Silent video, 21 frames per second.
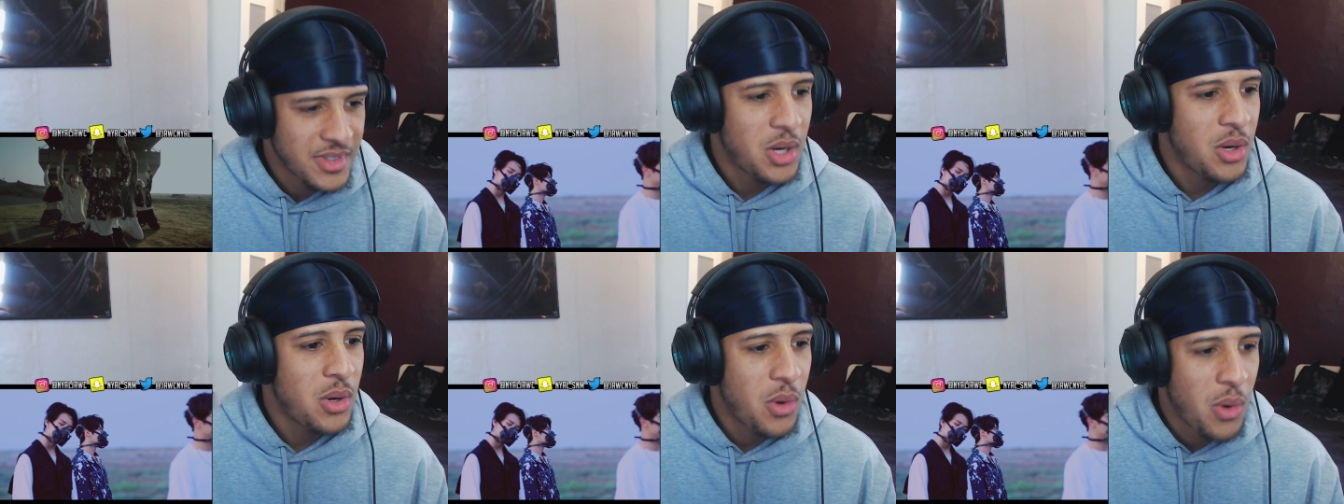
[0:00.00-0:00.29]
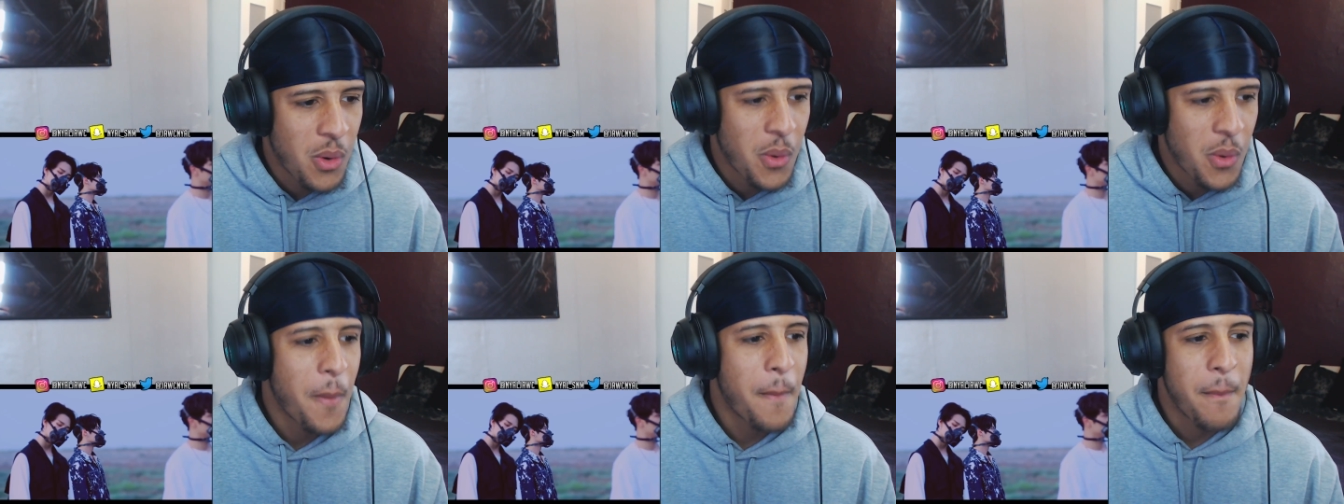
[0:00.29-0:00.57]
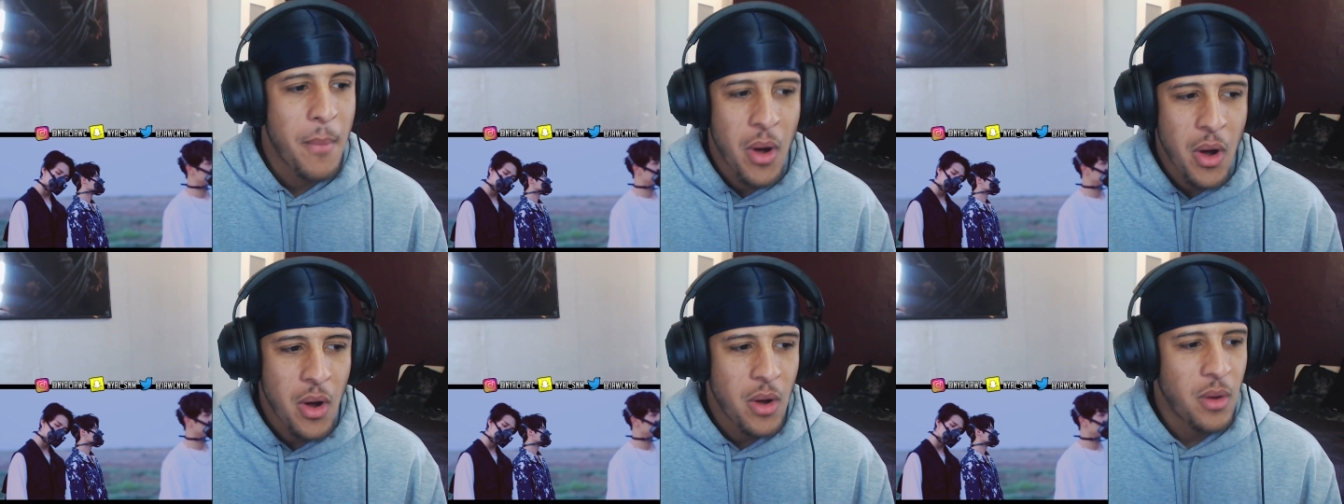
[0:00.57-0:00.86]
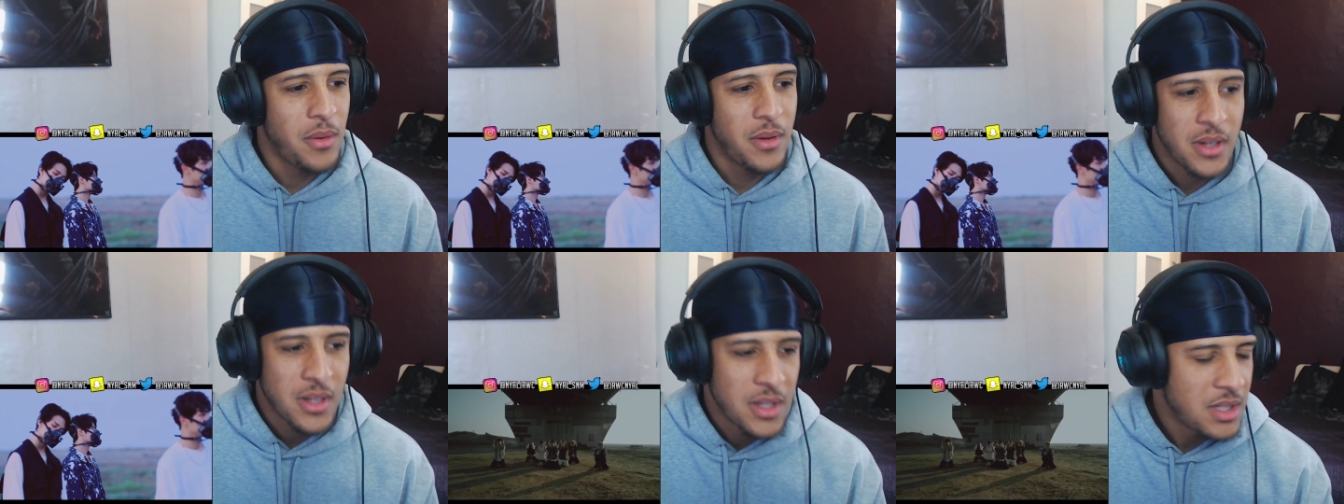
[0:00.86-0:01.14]
No
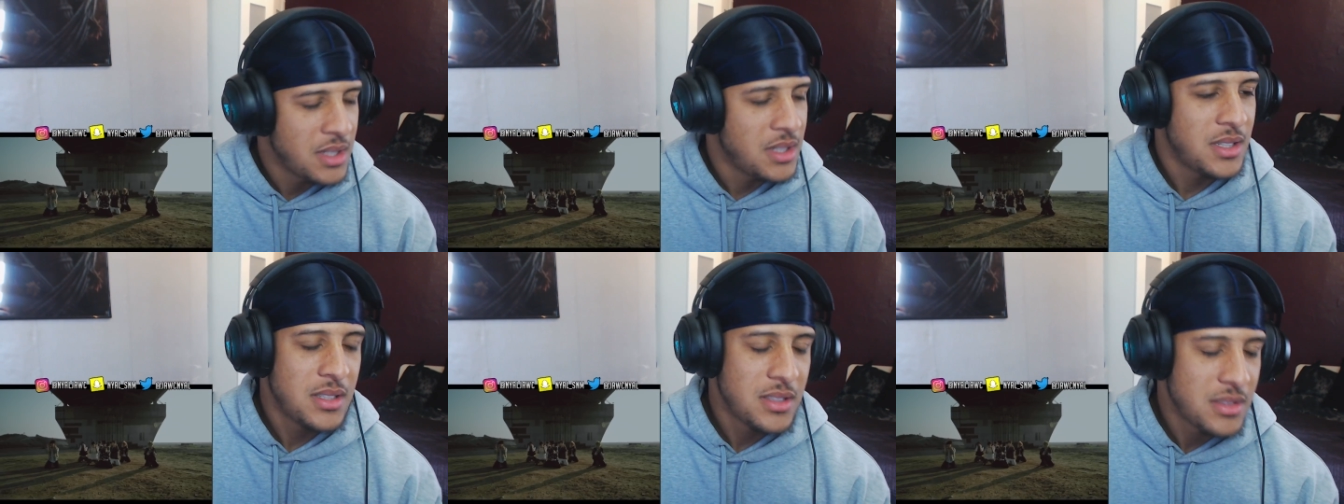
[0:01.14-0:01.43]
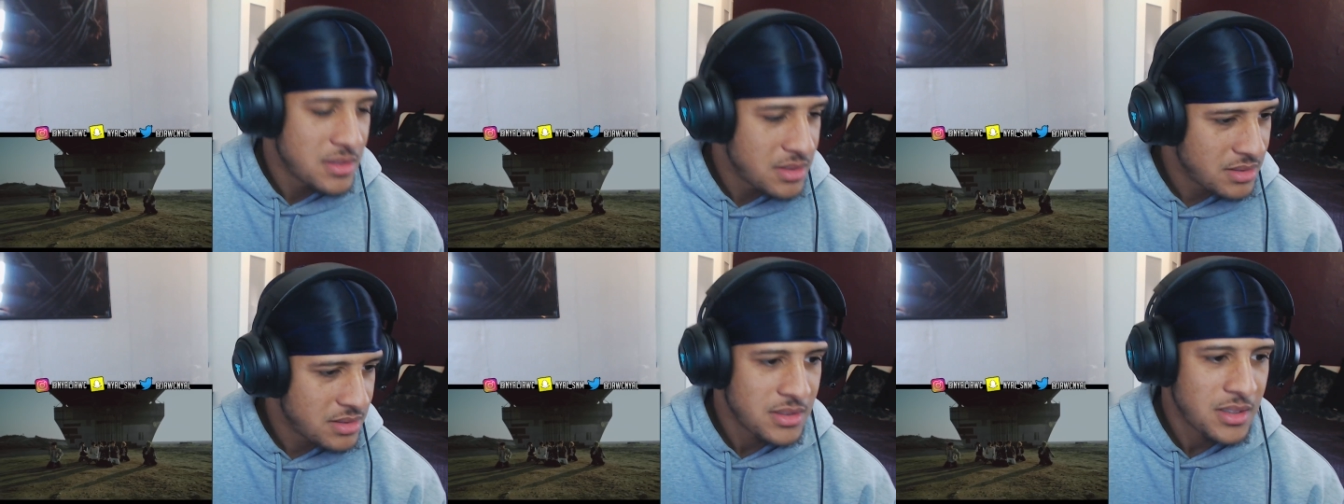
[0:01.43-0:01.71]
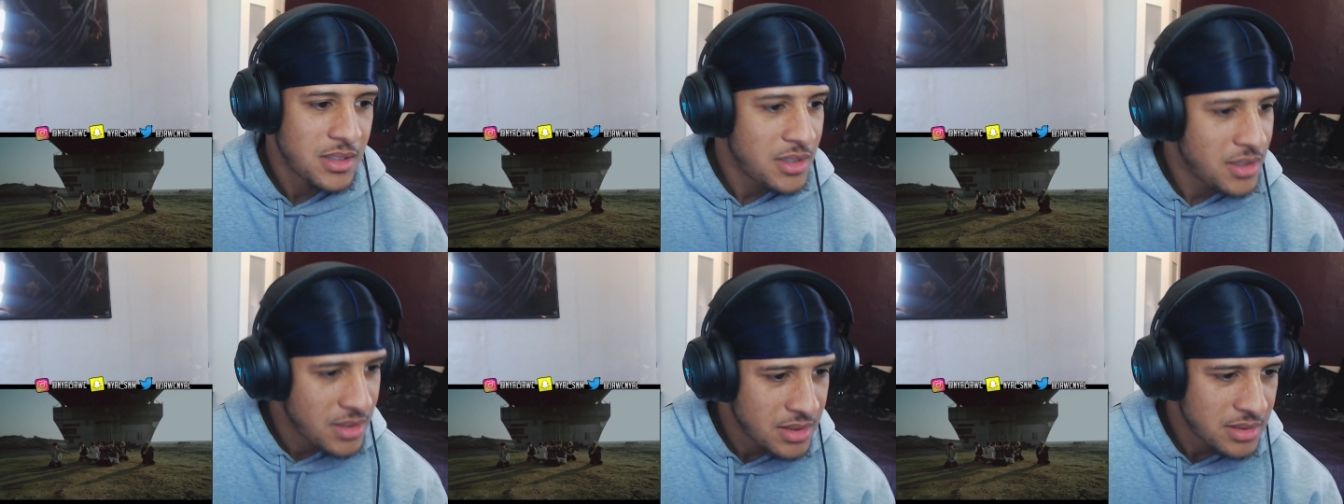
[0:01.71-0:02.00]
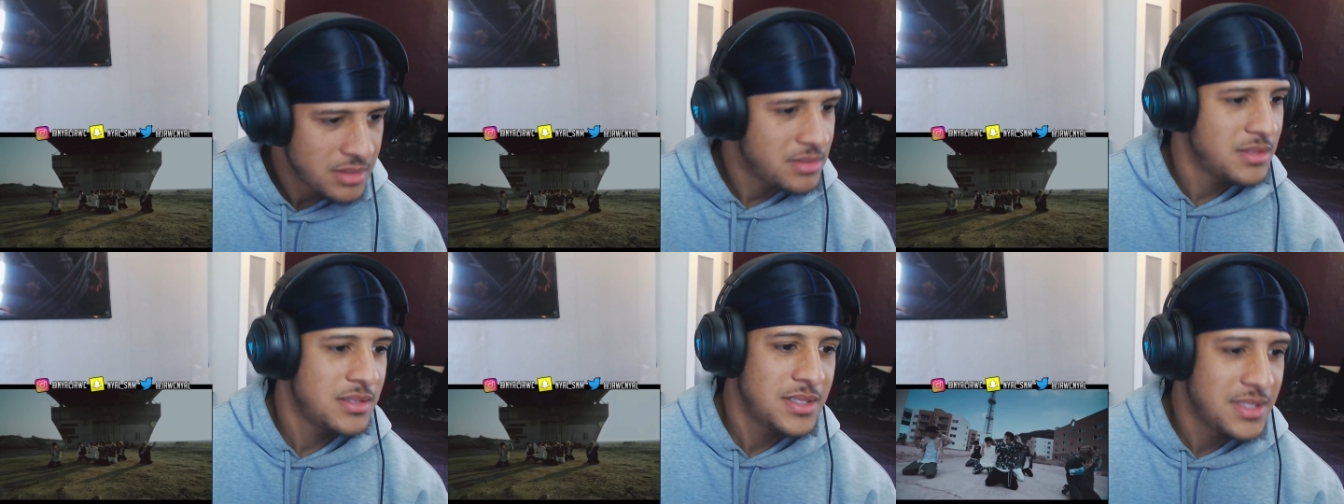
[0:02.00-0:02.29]
voice,
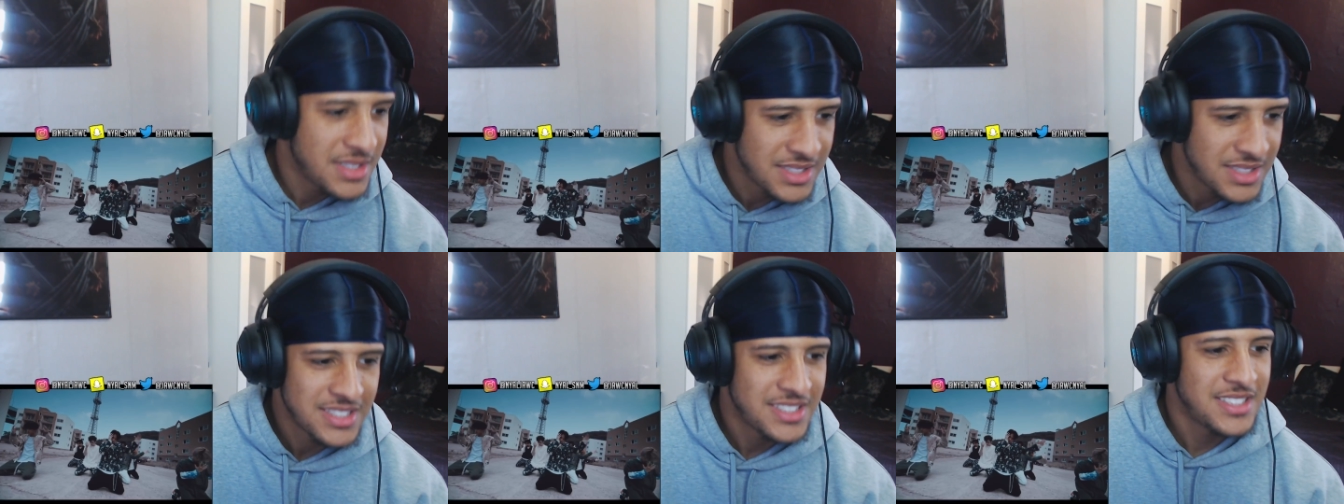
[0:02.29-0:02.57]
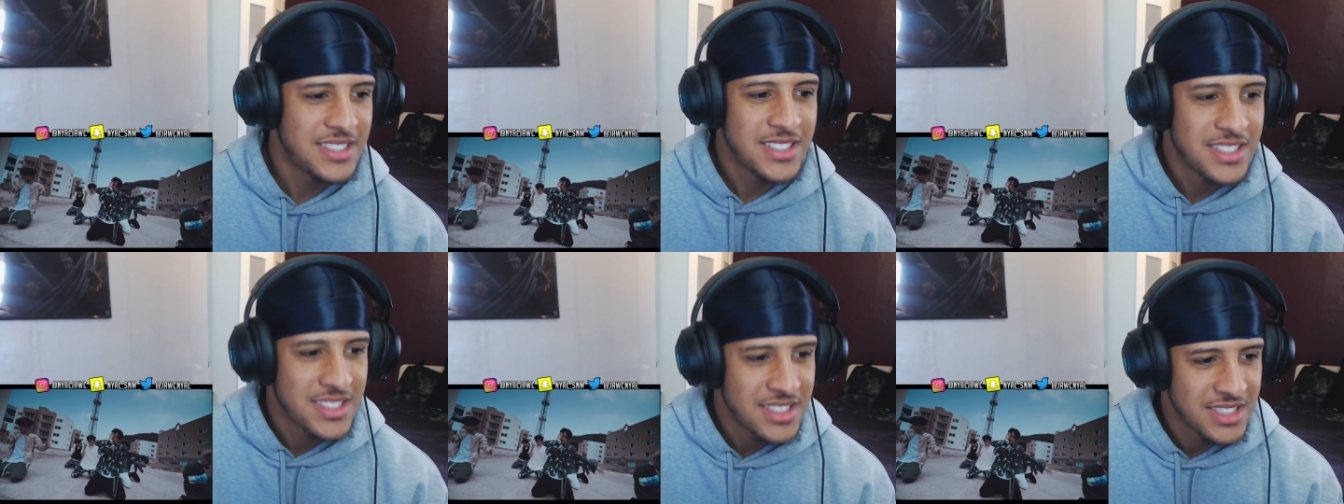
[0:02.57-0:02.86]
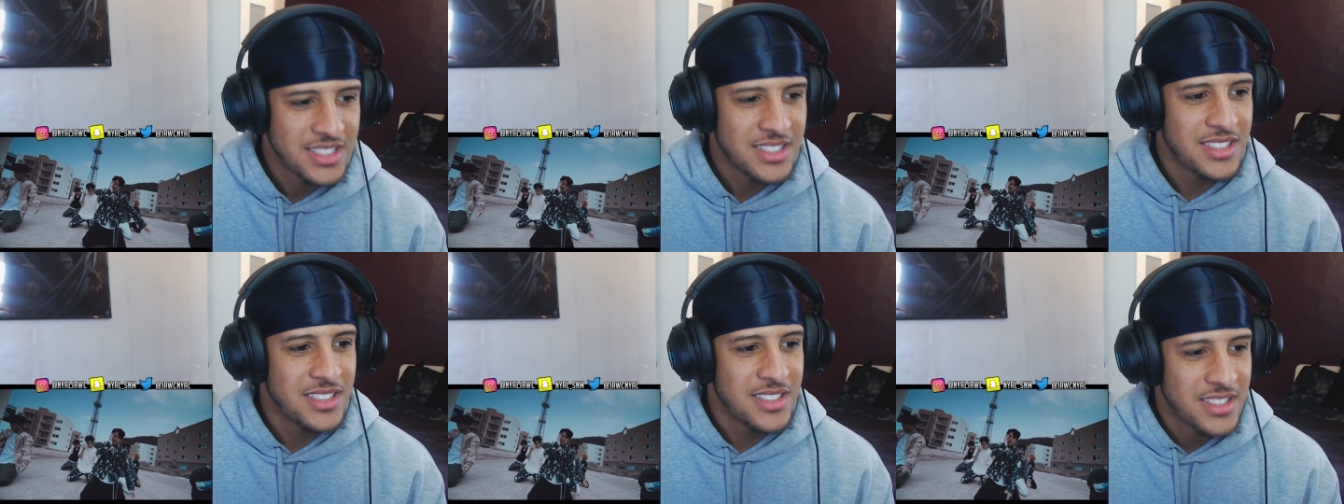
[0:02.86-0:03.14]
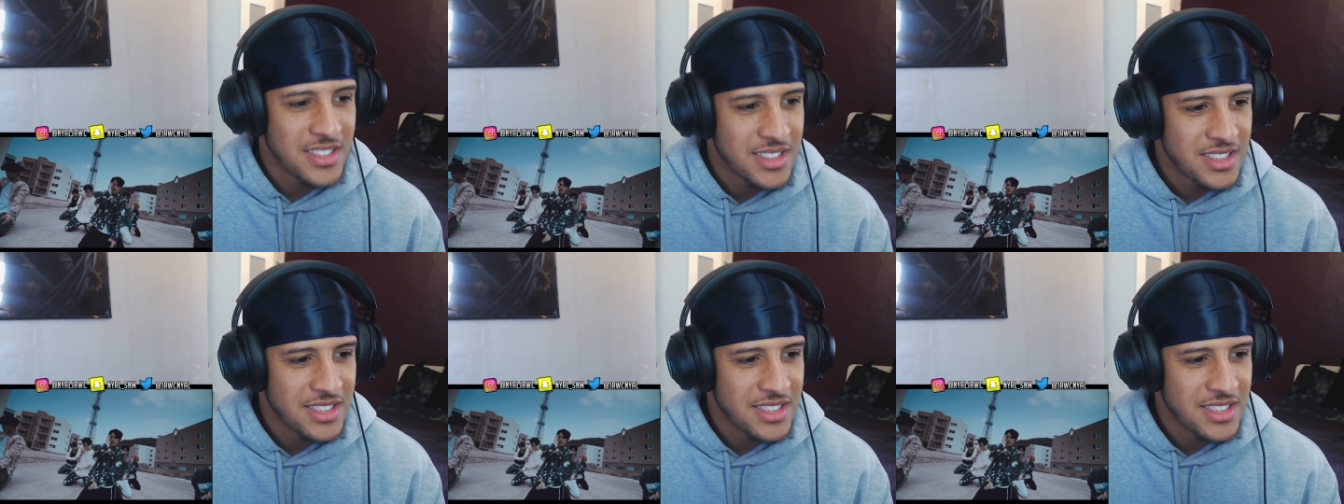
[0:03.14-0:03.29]
no voice. No voice.